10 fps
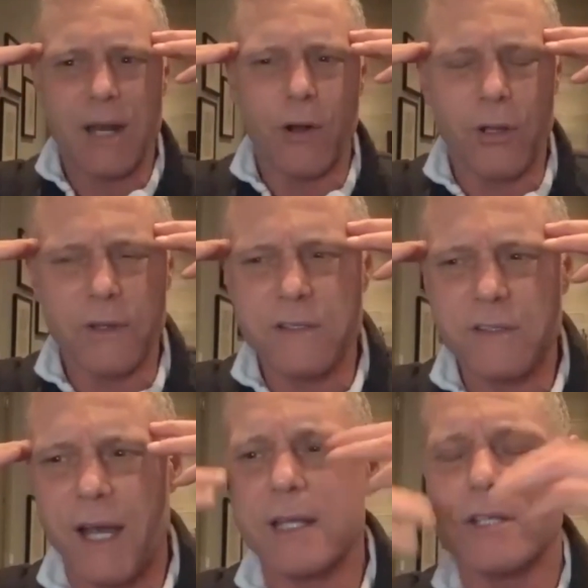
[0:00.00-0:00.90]
all this
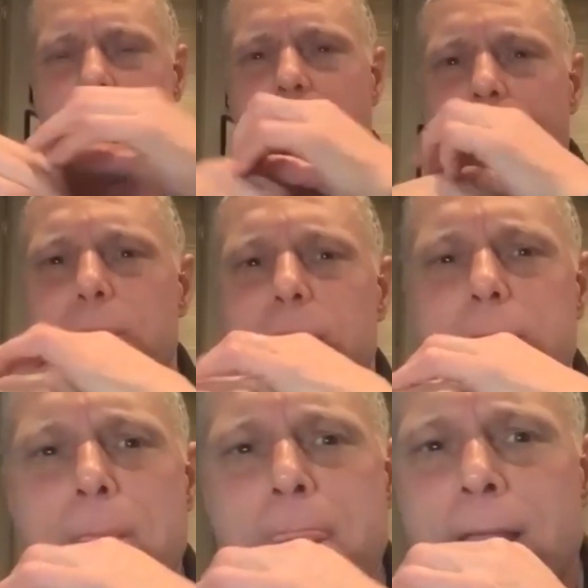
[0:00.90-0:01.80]
kind of shit. But
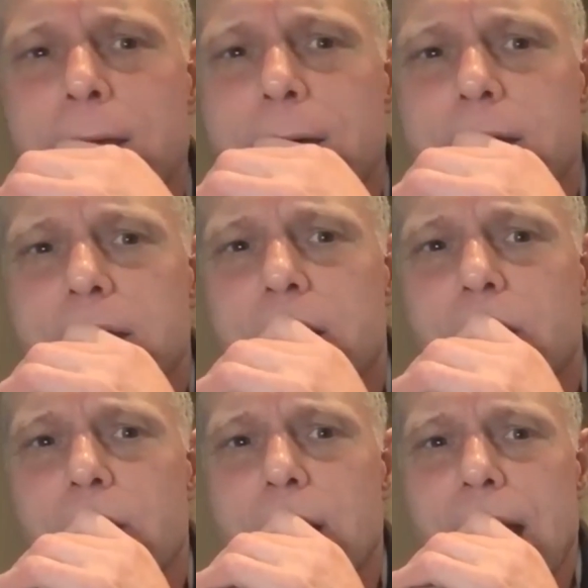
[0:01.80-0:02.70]
you know,